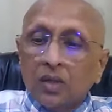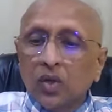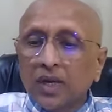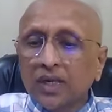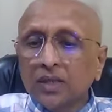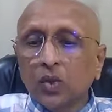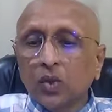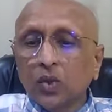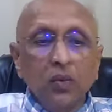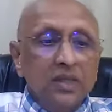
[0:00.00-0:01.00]
So let us
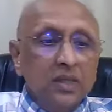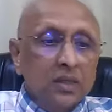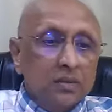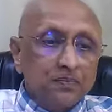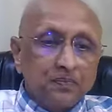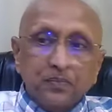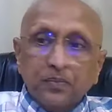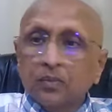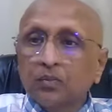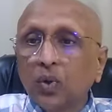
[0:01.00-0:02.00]
go with the
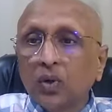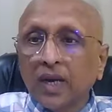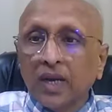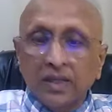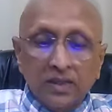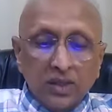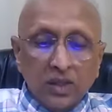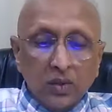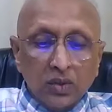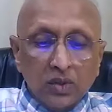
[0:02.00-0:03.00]
book Allen's
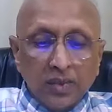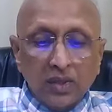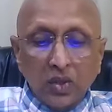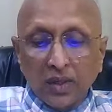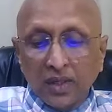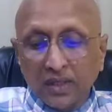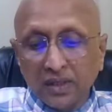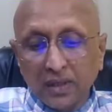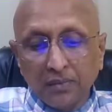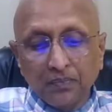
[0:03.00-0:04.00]
keynotes, benzoic
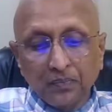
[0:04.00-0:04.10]
acid.